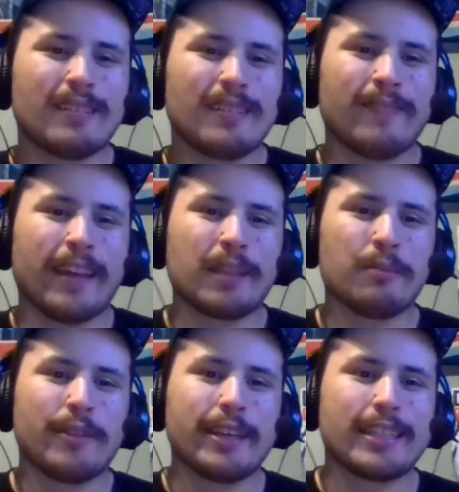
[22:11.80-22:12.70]
like the
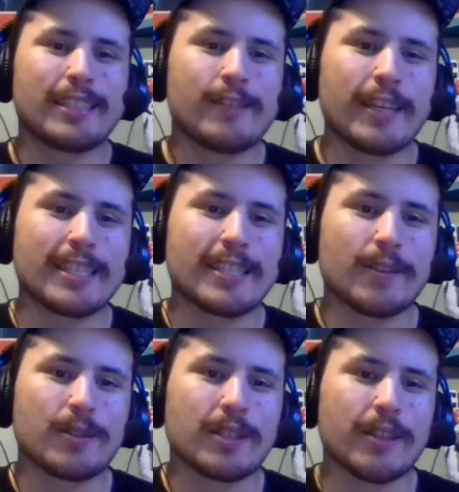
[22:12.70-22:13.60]
movie takes
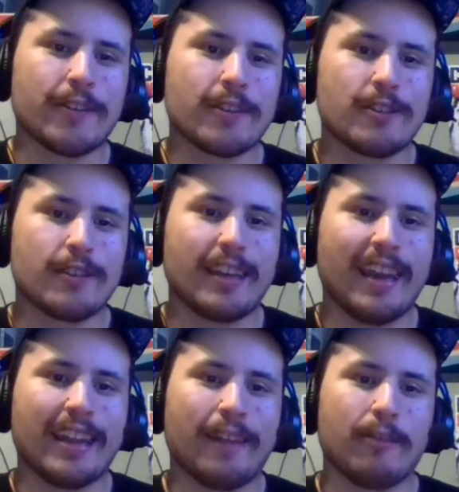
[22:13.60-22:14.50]
itself seriously,
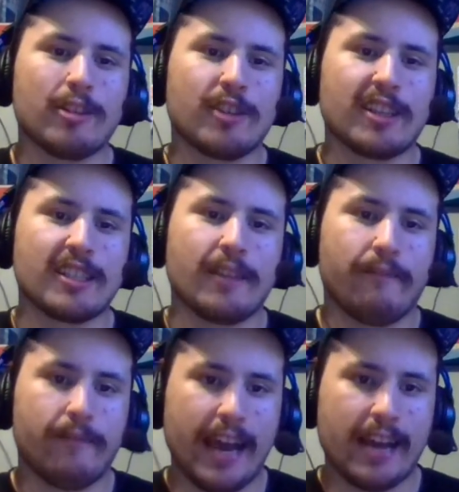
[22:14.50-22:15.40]
and then once you get to the
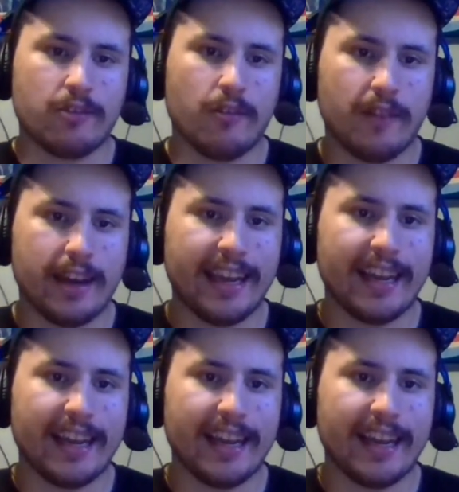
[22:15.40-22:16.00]
actual fight,